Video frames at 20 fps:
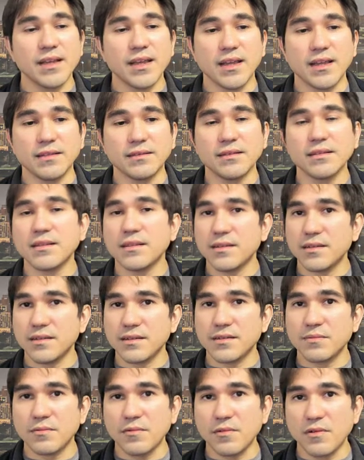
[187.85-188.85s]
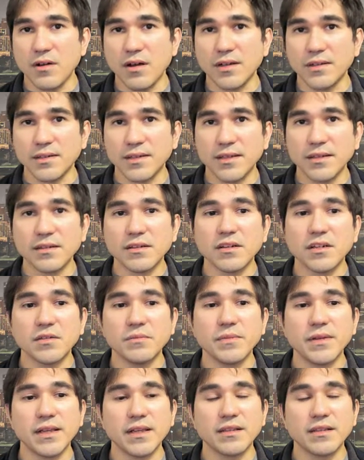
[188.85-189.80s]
and this is on GitHub.